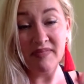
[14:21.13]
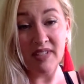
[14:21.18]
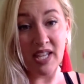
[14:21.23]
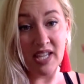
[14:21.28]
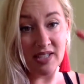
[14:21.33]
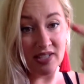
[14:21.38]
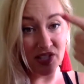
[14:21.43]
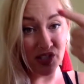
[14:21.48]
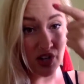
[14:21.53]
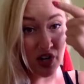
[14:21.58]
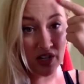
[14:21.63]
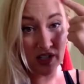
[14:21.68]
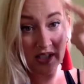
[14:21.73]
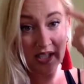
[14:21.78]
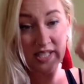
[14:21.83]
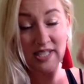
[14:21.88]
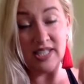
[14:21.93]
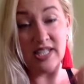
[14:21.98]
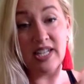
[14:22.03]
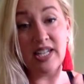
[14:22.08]
and start
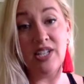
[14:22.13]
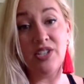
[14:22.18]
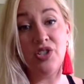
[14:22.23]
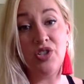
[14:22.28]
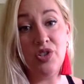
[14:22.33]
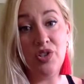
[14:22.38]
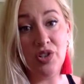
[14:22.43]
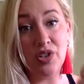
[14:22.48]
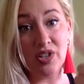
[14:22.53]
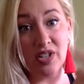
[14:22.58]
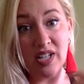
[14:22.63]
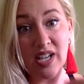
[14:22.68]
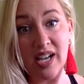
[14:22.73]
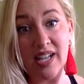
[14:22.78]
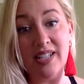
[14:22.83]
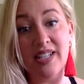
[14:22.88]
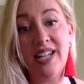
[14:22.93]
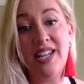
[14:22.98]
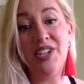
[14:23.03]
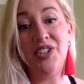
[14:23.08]
listening to your
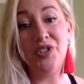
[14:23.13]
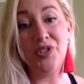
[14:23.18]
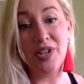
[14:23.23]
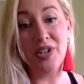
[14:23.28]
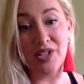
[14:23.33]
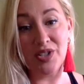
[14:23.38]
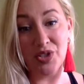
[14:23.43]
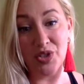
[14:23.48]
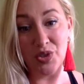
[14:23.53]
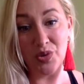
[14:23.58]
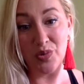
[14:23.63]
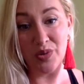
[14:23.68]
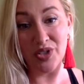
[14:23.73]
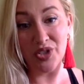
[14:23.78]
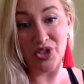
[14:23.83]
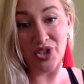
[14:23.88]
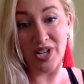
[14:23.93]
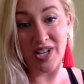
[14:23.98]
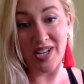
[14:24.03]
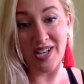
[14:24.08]
gut and your
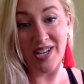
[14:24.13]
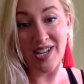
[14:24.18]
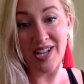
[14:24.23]
intuition.